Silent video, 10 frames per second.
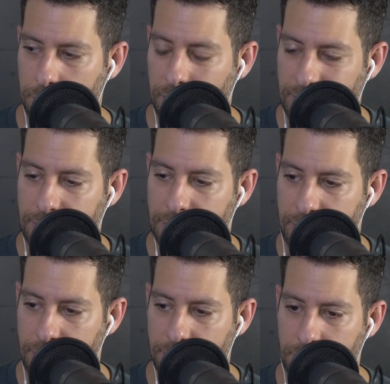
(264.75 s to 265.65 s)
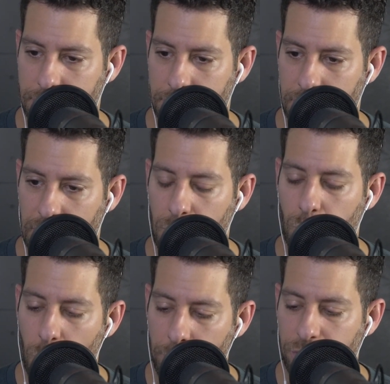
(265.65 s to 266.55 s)
Listen to this. A
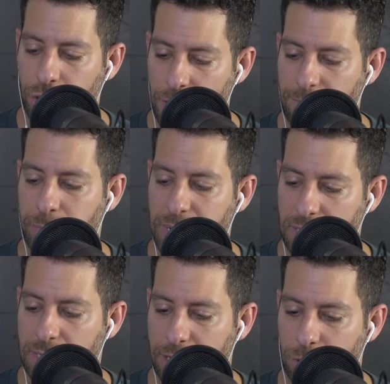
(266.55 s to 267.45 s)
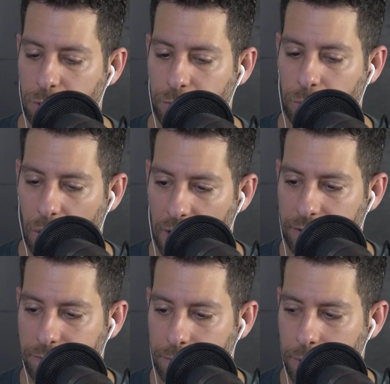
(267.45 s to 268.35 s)
woman should never be the center of your life.